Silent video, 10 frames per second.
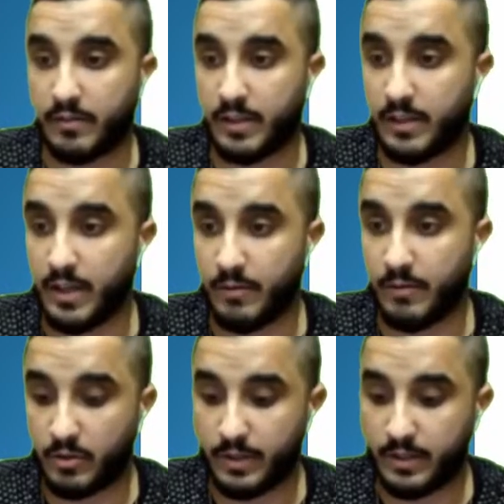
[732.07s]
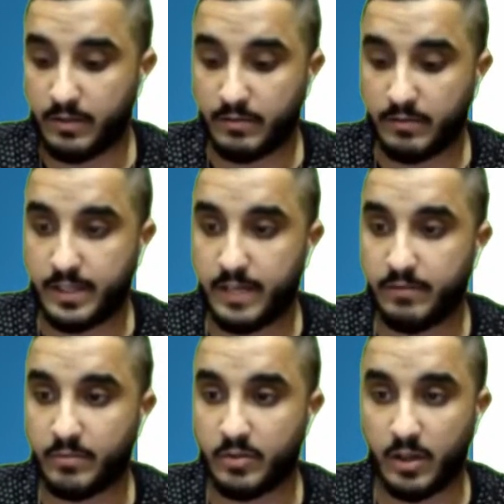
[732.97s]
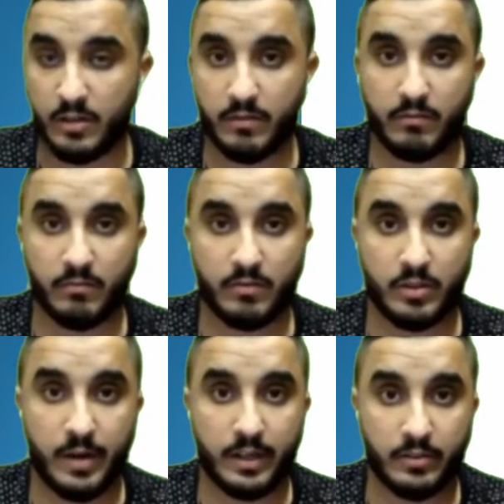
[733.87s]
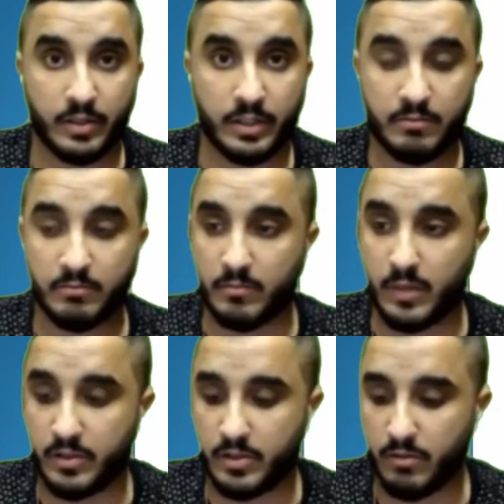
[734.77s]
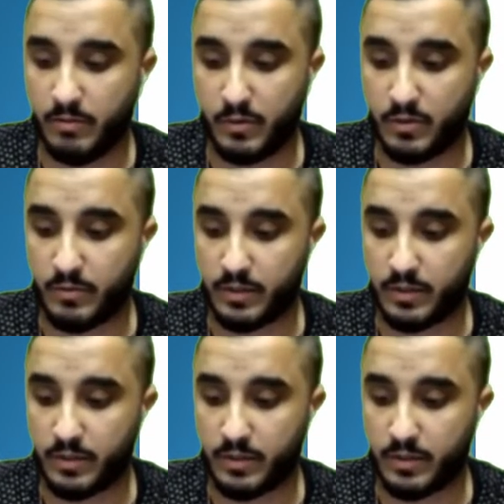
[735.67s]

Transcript: internet real quick, save them to our directory, and show them real quick.